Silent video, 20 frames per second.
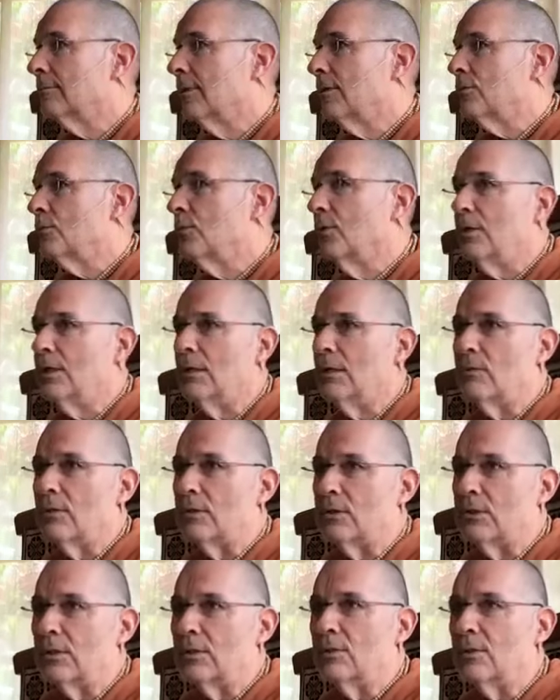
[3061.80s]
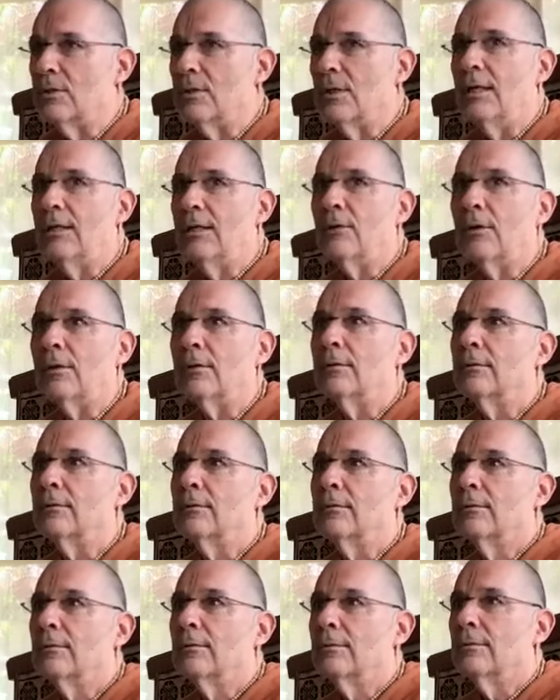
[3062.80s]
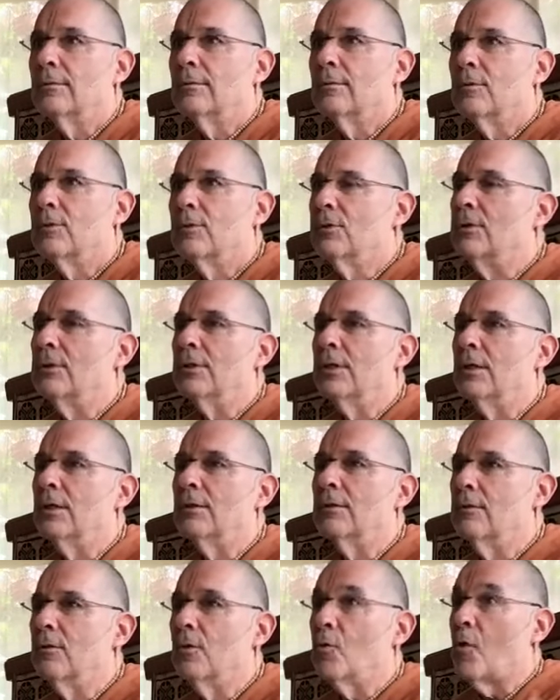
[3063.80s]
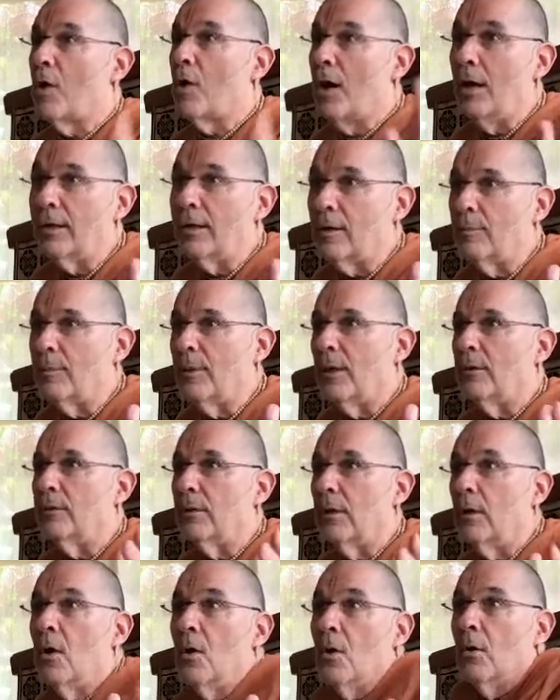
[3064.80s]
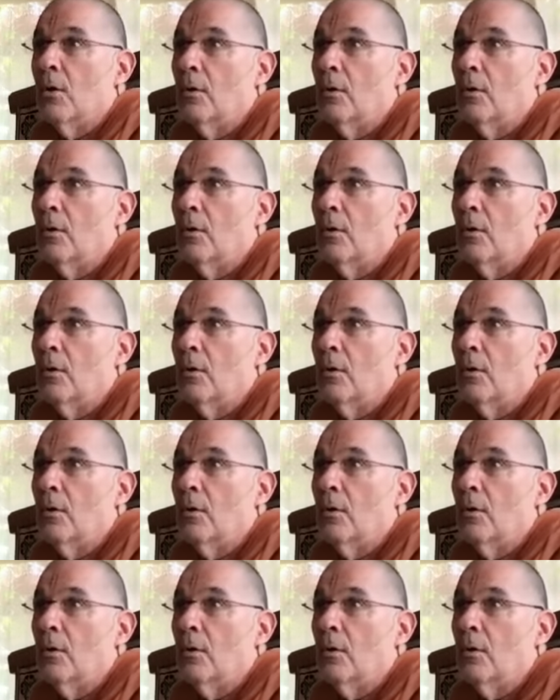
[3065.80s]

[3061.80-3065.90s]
It's one thing if it's incidental. You shouldn't get neurotic about that.